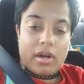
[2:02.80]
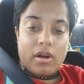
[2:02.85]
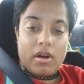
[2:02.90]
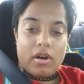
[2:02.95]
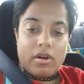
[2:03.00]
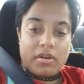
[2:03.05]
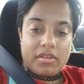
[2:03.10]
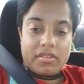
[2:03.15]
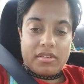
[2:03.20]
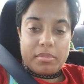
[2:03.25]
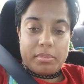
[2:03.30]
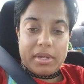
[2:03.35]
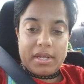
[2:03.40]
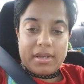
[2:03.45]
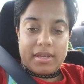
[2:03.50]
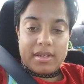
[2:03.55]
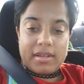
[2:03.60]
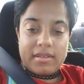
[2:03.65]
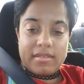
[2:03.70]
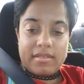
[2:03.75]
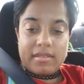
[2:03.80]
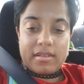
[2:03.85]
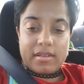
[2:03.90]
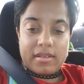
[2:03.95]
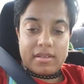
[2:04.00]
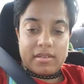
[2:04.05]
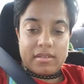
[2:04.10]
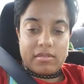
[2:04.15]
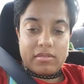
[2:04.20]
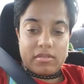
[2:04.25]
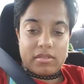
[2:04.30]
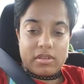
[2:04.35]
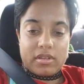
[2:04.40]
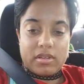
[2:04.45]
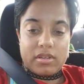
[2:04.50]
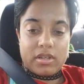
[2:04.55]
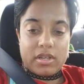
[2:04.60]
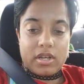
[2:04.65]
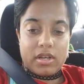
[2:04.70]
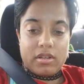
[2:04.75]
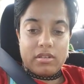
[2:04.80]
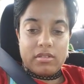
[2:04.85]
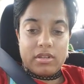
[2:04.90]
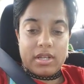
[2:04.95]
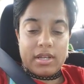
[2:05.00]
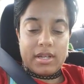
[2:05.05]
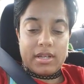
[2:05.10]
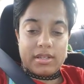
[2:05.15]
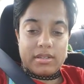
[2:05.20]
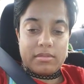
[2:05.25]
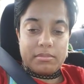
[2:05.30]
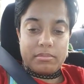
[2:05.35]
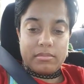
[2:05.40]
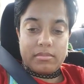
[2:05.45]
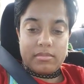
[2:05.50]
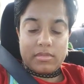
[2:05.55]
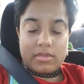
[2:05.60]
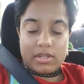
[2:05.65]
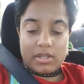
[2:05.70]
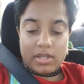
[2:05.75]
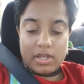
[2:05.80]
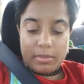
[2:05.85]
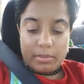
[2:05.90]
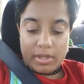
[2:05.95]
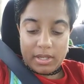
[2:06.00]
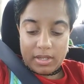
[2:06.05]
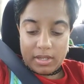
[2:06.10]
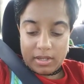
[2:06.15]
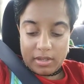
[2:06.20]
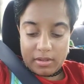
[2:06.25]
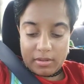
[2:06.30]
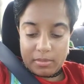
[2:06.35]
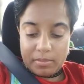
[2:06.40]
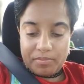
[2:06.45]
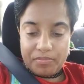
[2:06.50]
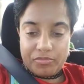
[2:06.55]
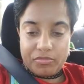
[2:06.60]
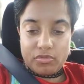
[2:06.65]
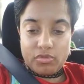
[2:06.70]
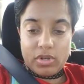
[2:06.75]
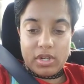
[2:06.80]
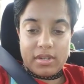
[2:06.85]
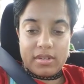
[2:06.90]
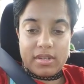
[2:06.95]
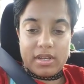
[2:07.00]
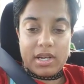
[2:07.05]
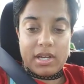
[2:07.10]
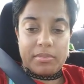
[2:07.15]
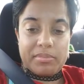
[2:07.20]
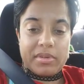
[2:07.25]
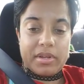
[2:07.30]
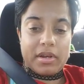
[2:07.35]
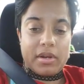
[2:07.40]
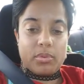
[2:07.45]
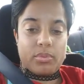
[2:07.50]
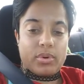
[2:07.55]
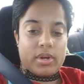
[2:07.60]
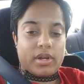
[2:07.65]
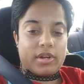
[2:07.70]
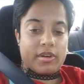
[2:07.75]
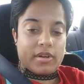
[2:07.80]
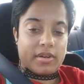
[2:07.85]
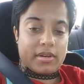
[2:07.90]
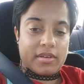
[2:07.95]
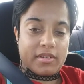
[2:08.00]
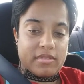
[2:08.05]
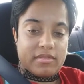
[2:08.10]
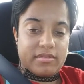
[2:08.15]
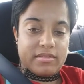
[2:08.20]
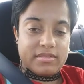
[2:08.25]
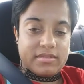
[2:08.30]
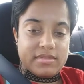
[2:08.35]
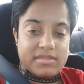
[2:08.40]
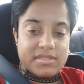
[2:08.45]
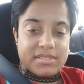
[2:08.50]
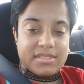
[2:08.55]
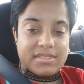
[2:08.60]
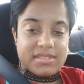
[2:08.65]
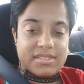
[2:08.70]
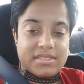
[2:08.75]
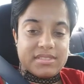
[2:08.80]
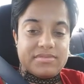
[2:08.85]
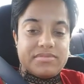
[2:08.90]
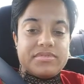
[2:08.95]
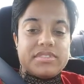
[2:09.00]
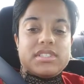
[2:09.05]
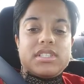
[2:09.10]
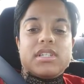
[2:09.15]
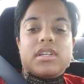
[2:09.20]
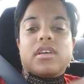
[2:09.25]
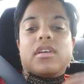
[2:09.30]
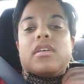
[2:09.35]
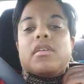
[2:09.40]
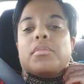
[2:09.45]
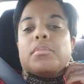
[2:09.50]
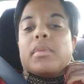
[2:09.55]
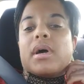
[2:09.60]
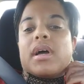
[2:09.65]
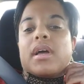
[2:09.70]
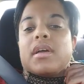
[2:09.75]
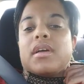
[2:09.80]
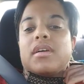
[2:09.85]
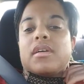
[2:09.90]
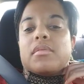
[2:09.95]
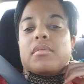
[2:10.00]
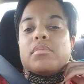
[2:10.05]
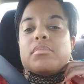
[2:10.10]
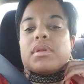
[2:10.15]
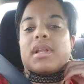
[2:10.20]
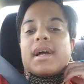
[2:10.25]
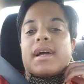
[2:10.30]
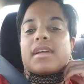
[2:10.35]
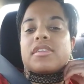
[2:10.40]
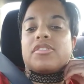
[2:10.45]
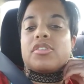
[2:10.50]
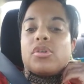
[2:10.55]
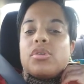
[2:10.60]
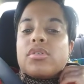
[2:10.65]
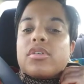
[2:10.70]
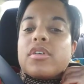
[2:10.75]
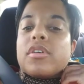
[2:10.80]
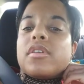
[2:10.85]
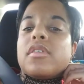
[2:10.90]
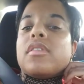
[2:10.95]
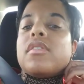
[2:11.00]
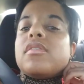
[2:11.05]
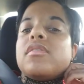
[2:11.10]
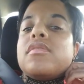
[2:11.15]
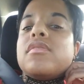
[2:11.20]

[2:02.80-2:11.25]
my hearts pants and got my got my um, red top that I'm wearing and my black choker.